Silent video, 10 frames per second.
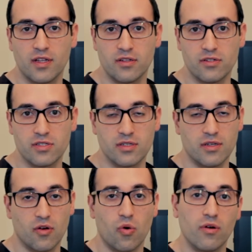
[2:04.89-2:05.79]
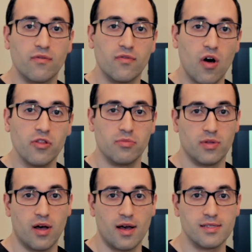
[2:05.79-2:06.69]
fillers or
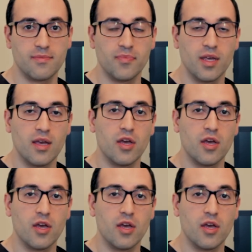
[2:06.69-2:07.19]
volume loss.